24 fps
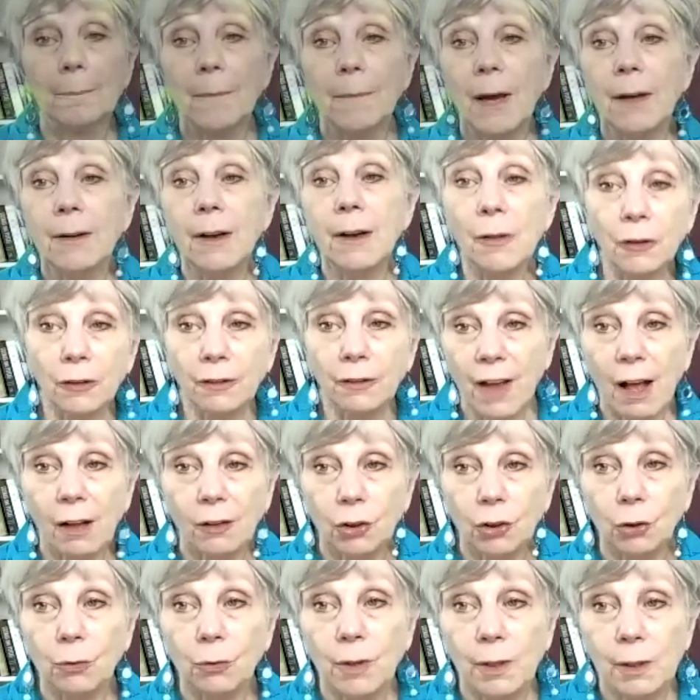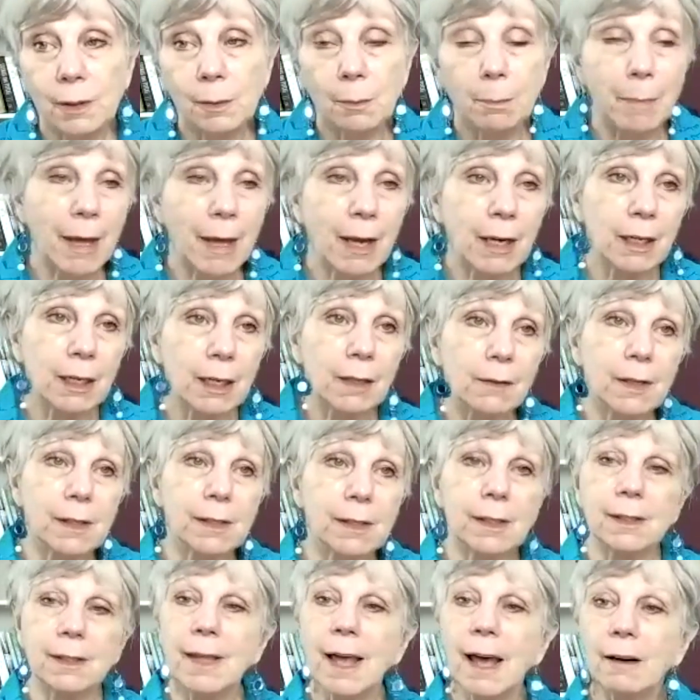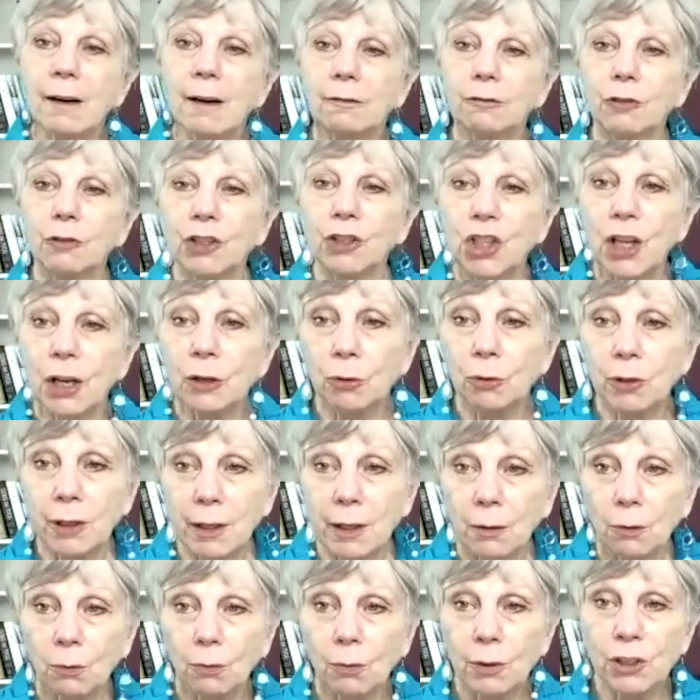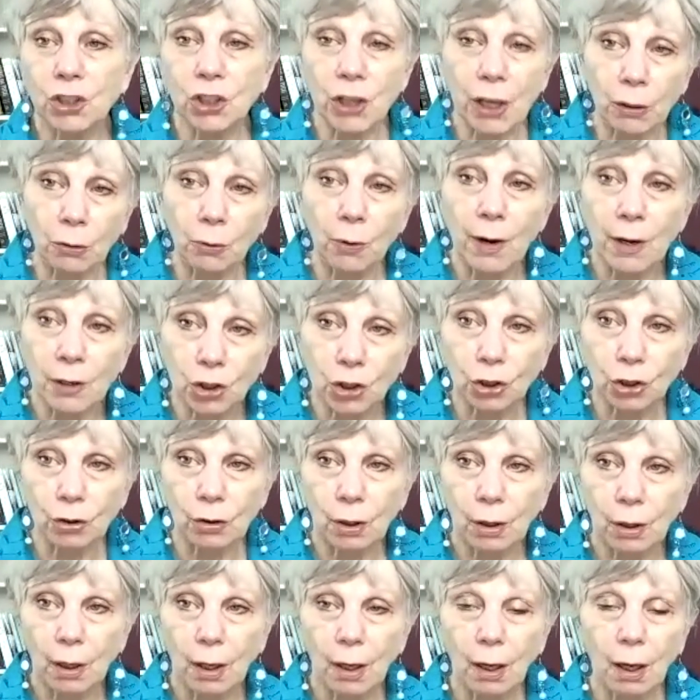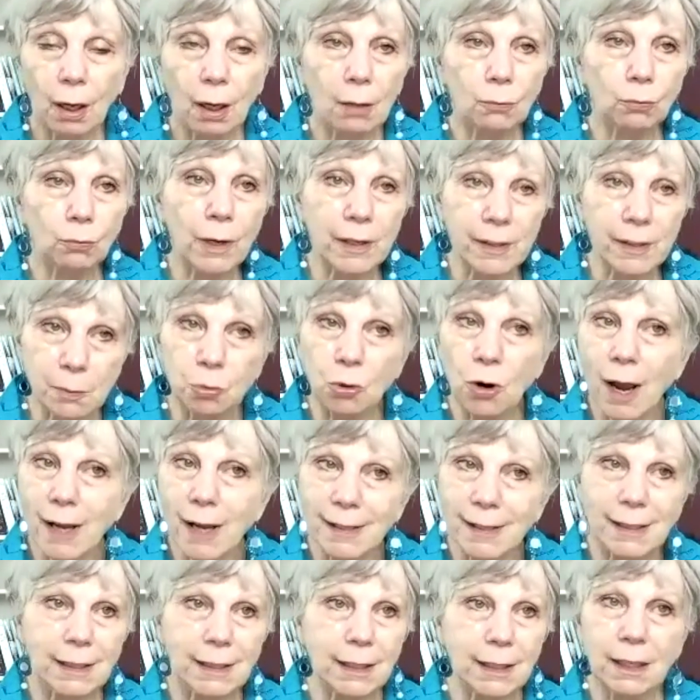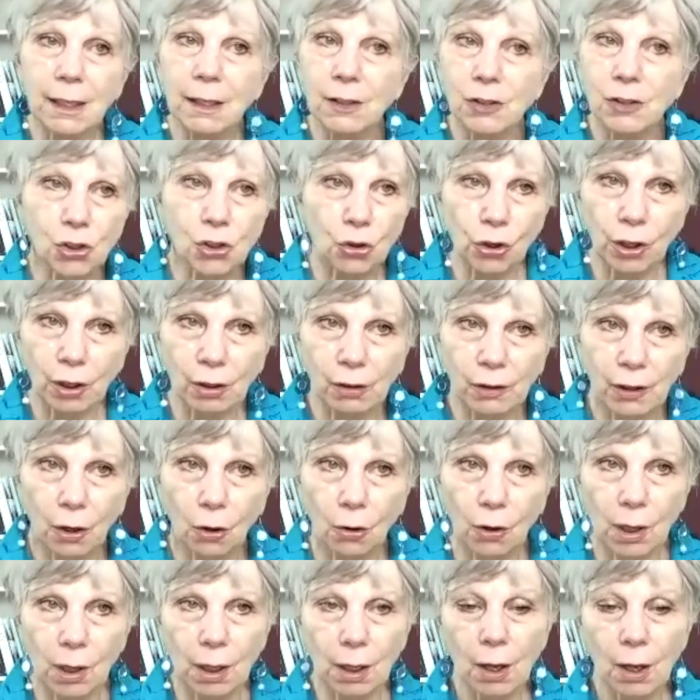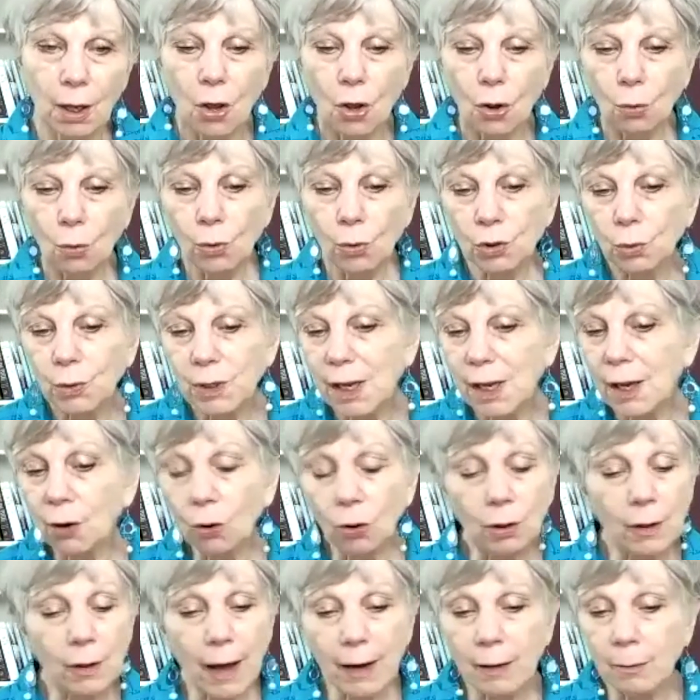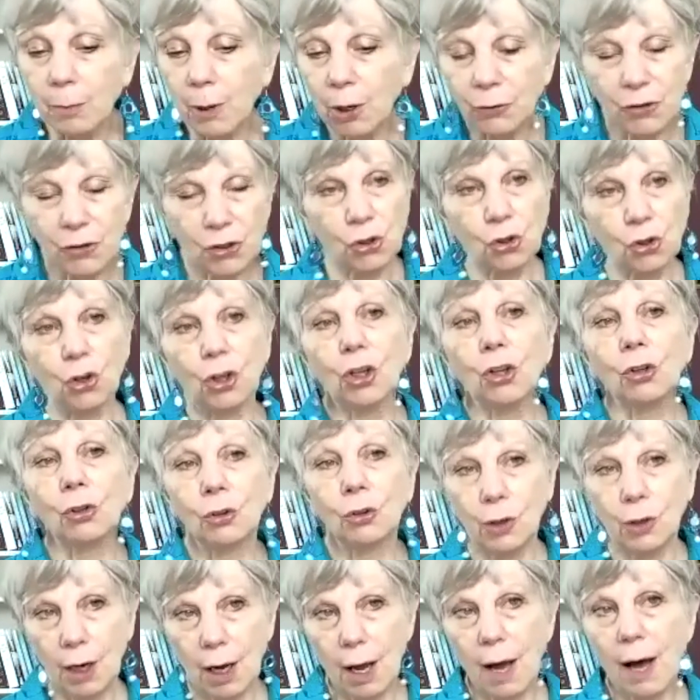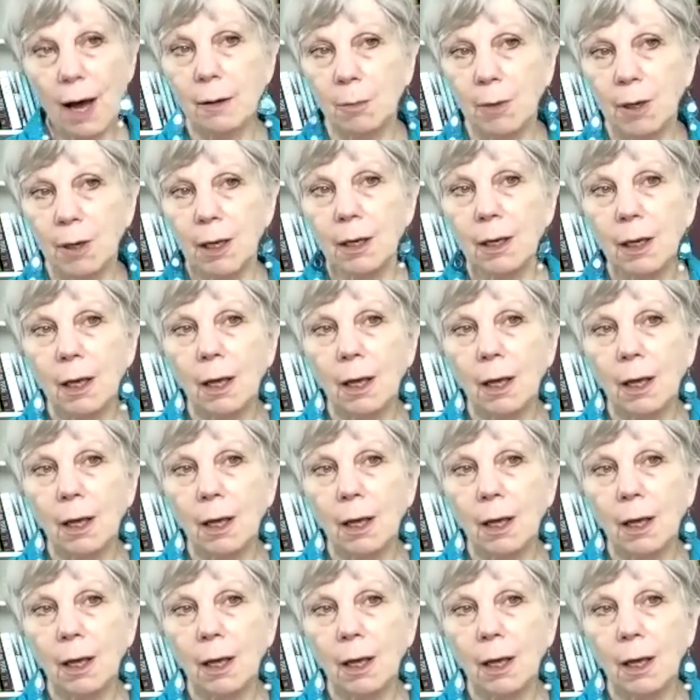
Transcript: Another value that's embedded in this is that of regeneration, uh, reciprocity, and circularity, which we hear a lot about the circular economy.